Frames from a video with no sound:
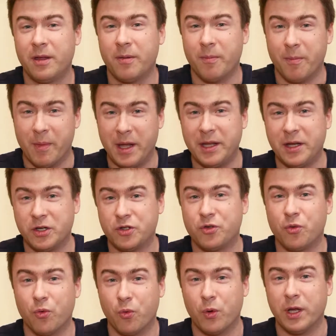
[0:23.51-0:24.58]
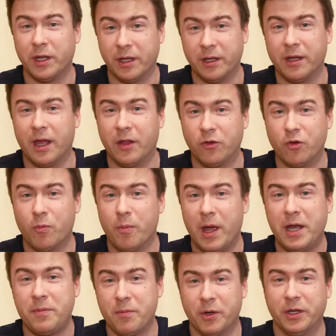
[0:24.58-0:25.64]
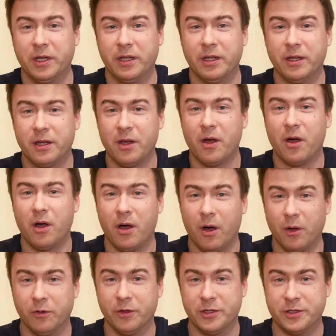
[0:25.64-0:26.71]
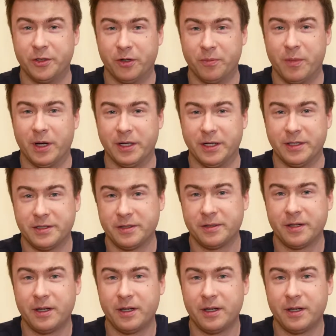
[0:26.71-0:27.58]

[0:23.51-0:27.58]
manage to win and to make money on the stock market.